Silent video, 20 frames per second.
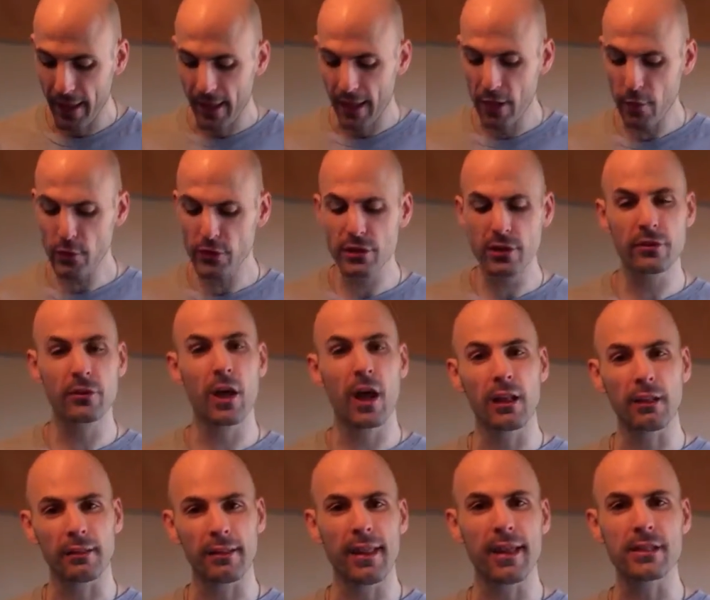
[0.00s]
here's a
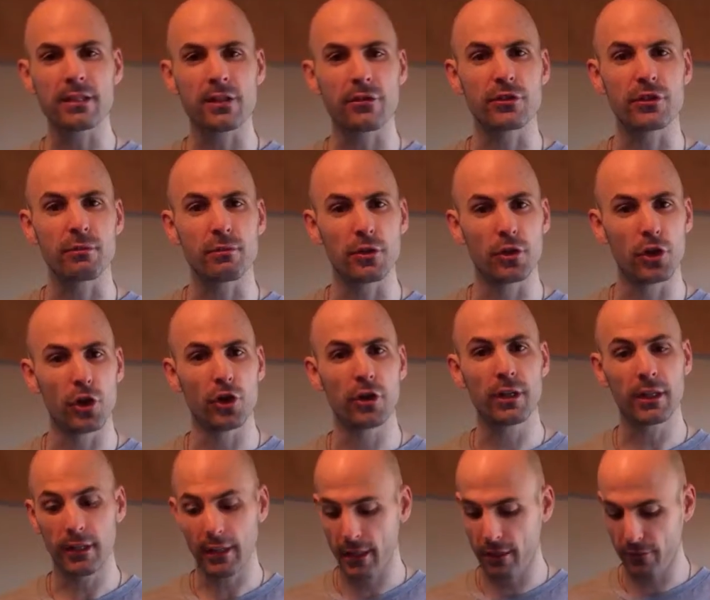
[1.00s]
list of some good
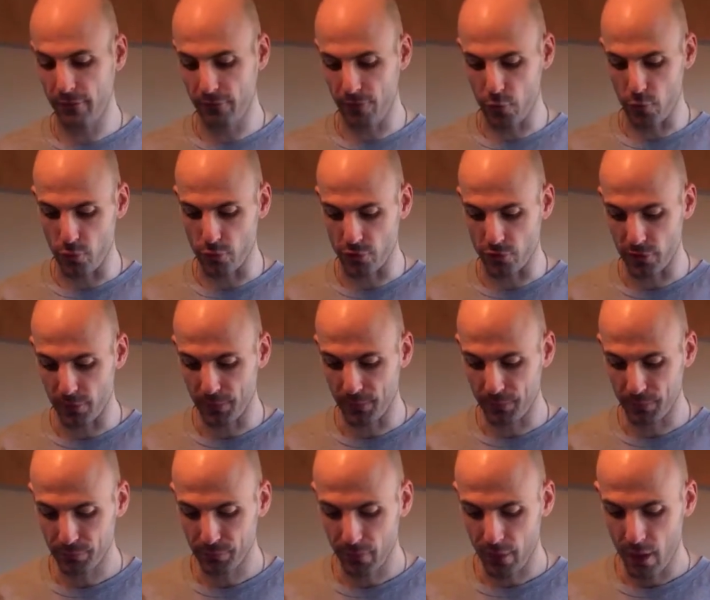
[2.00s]
clean foods.
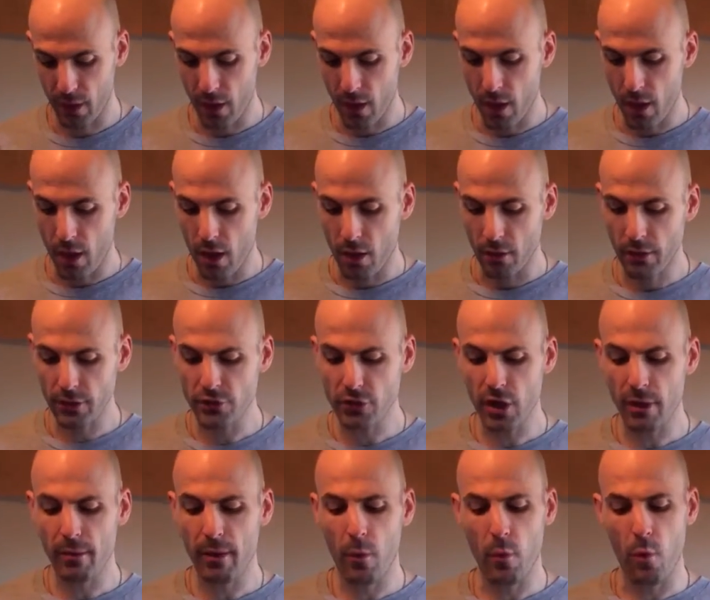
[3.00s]
Let's
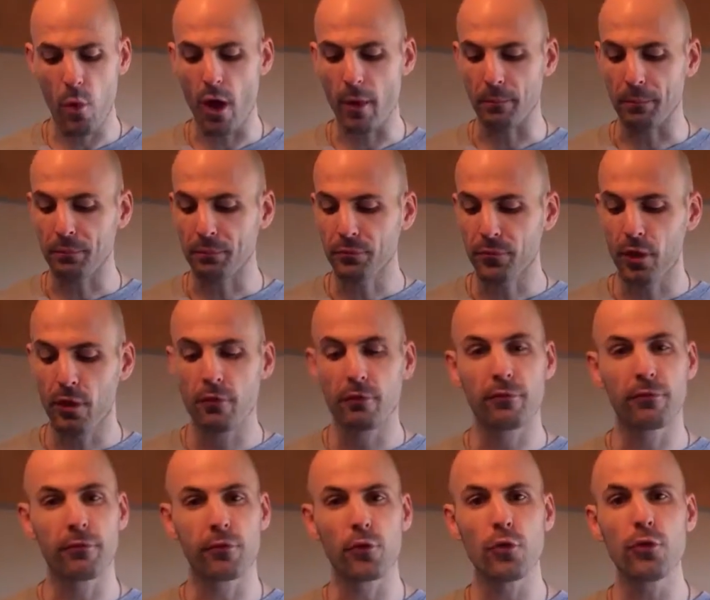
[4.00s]
talk about one.
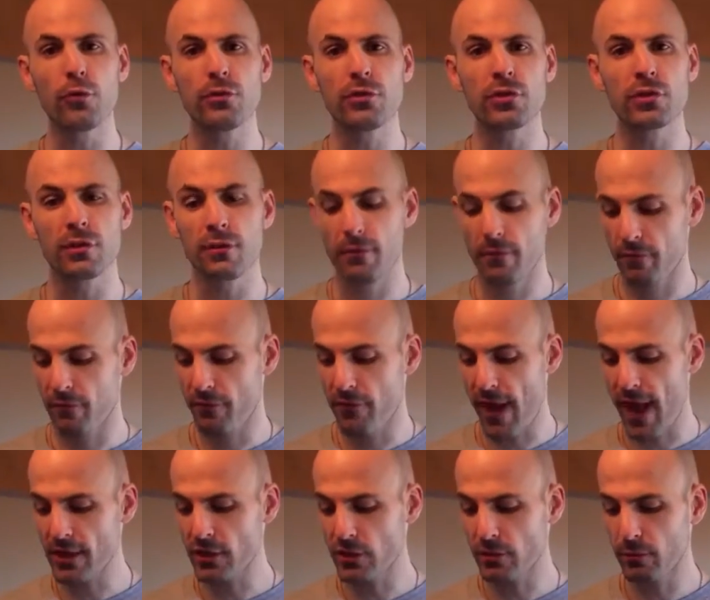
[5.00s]
Fruits,
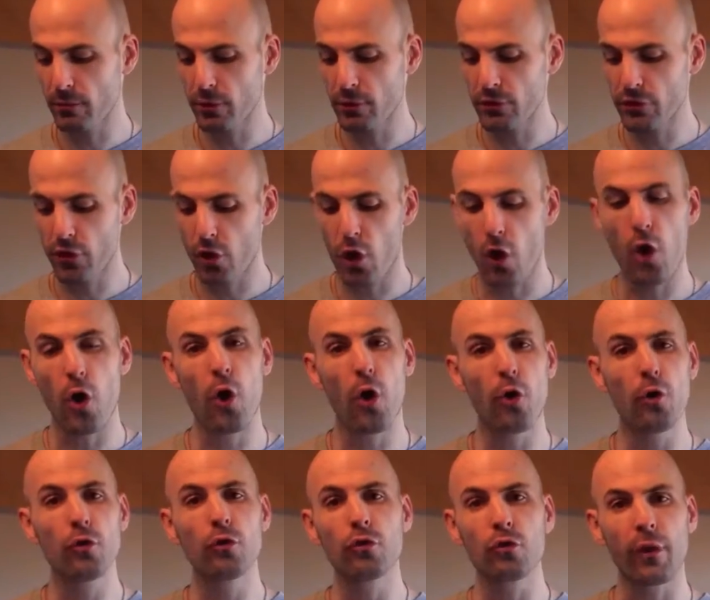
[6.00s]
vegetables,
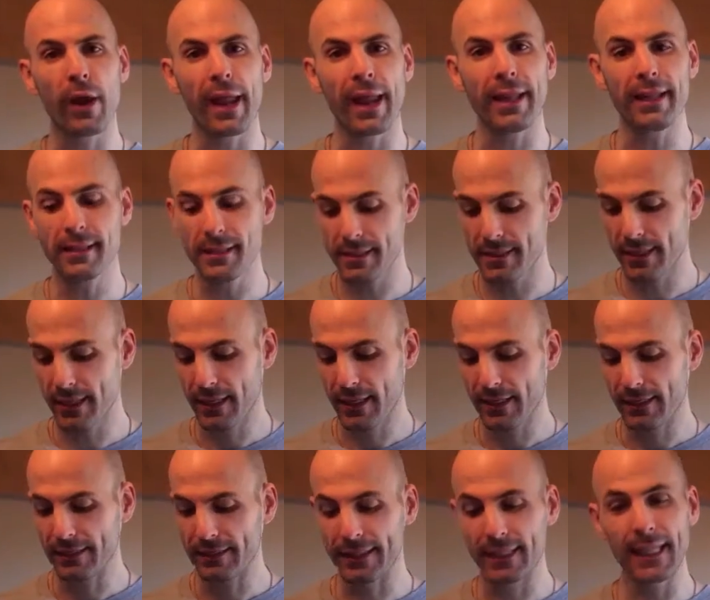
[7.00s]
whole grains,
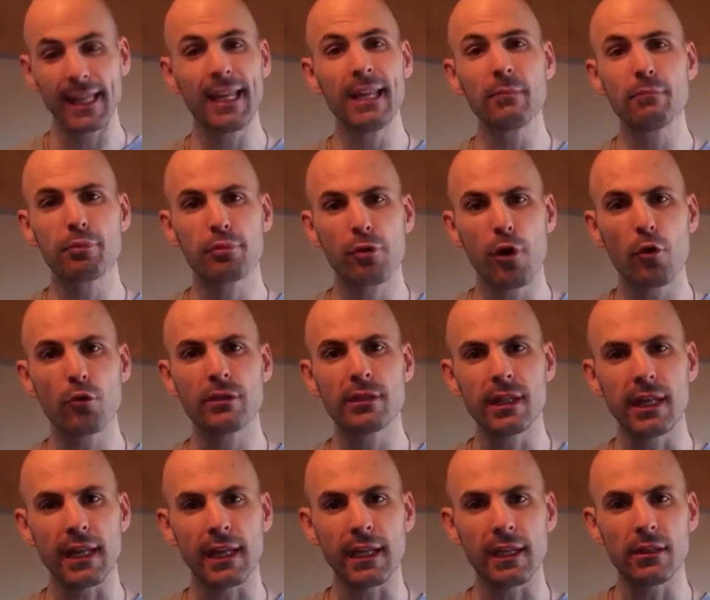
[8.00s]
lean
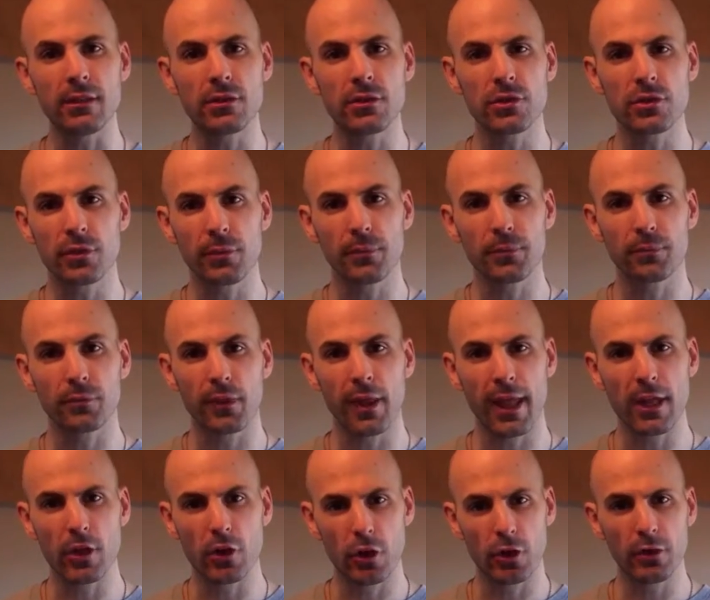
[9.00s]
proteins,
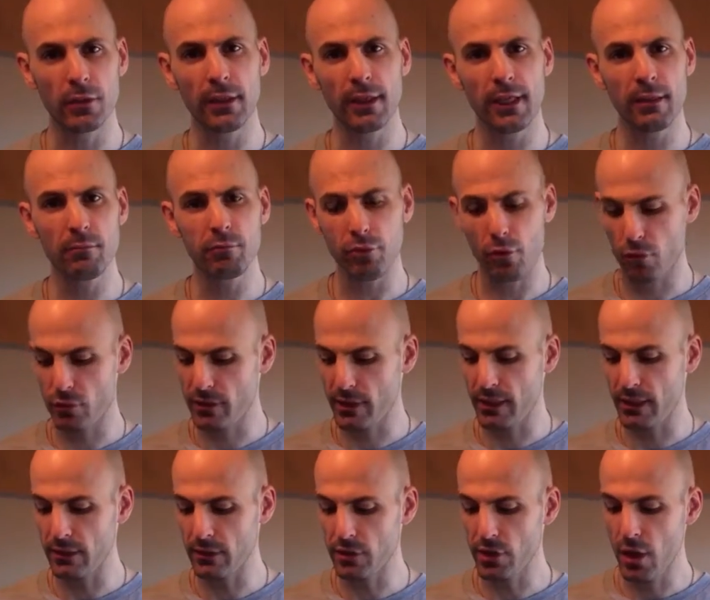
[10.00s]
okay, good lean
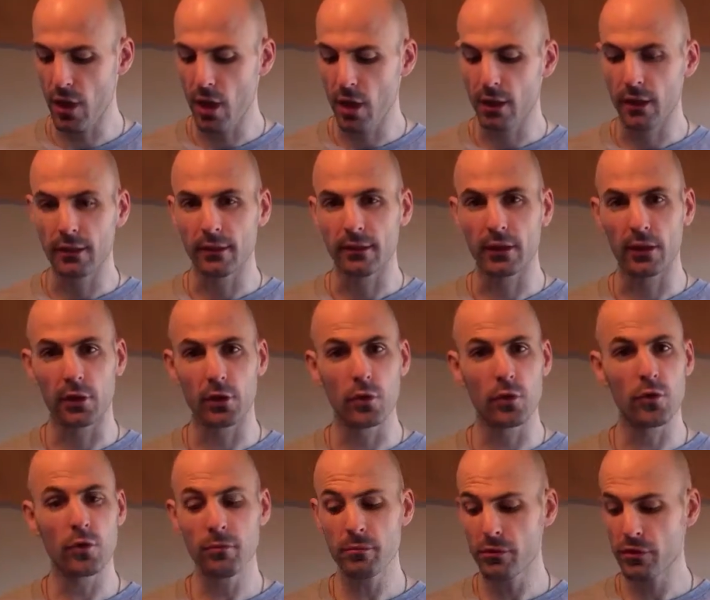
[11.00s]
proteins,
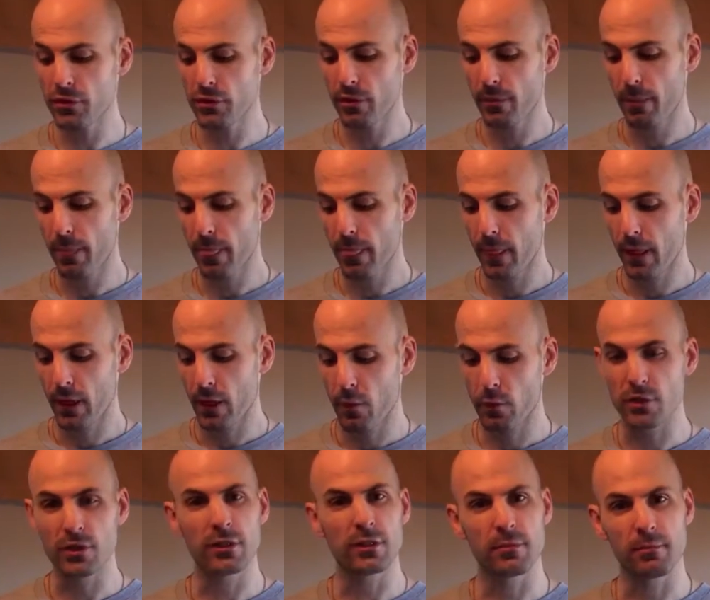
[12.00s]
legumes,
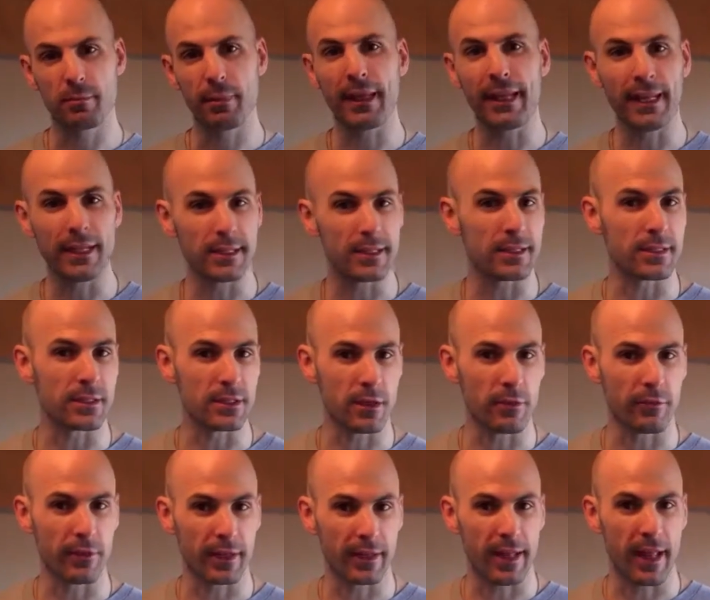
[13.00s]
which is beans and
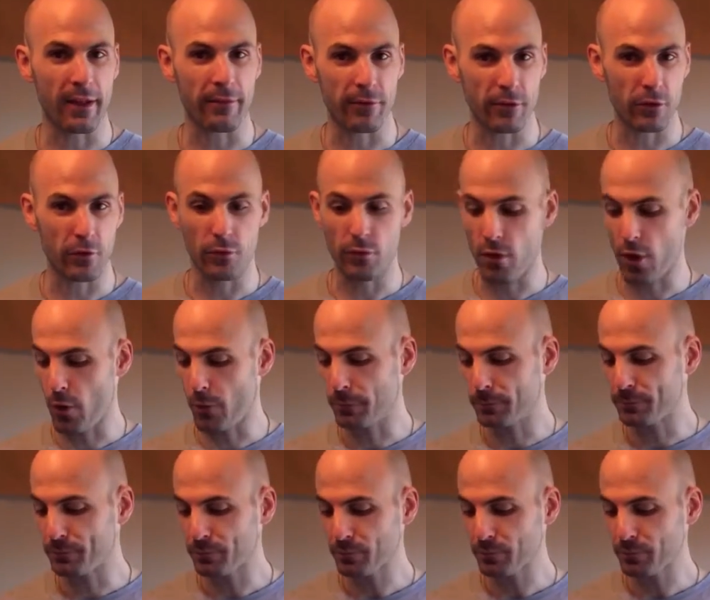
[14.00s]
stuff like that if you don't know,